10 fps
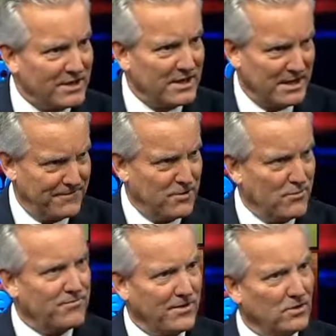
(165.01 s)
if you
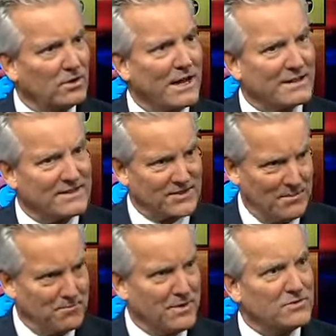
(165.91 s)
feel like
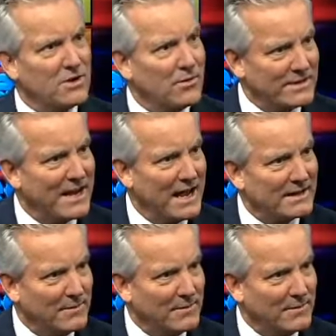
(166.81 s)
something's going down?